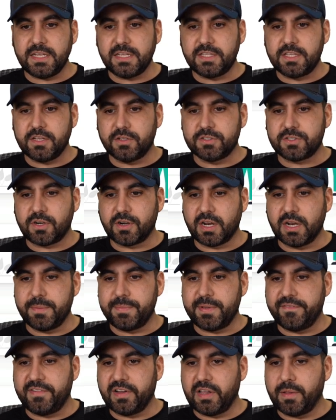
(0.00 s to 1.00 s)
details are going to
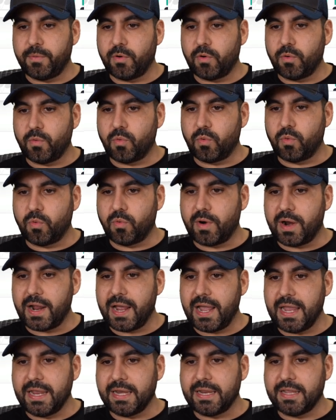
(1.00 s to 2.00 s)
be available
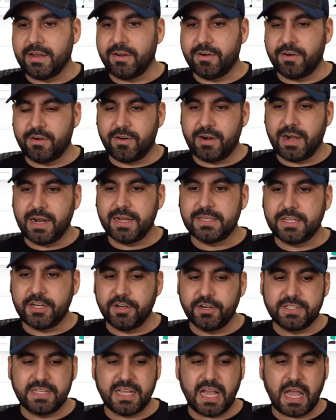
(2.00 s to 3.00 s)
right here, right?
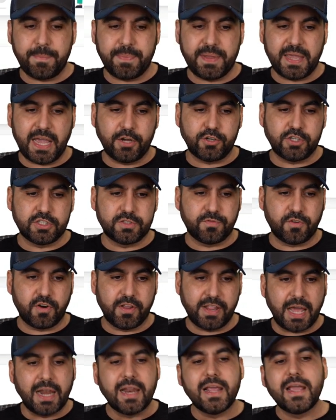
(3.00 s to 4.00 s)
Here's the IP address
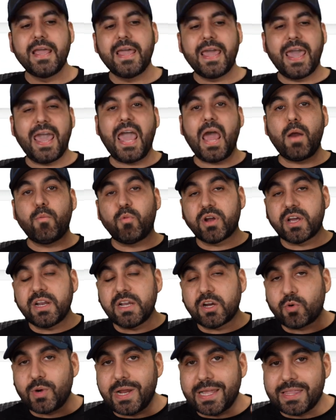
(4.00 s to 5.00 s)
for that. And we're going
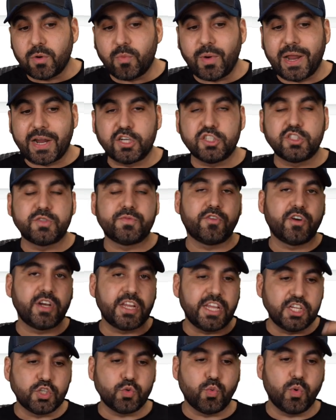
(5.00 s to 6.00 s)
to create the records for
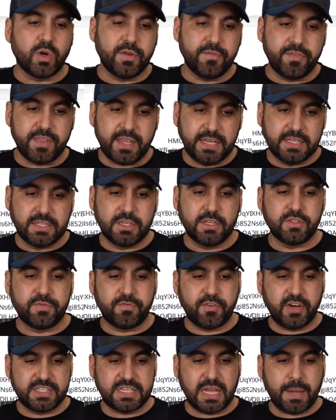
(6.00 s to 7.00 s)
each one of these. So
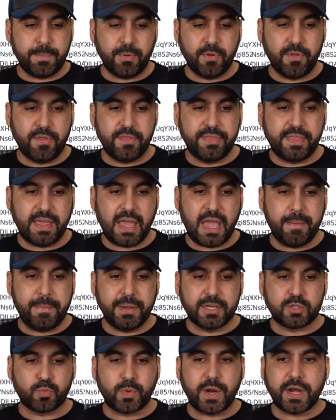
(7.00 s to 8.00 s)
for example, the
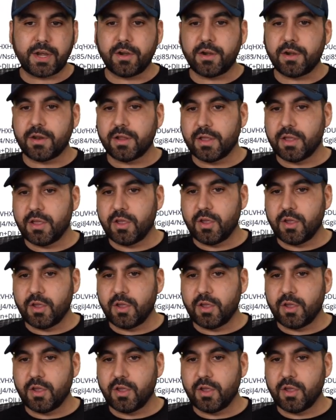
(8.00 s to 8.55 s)
MX record,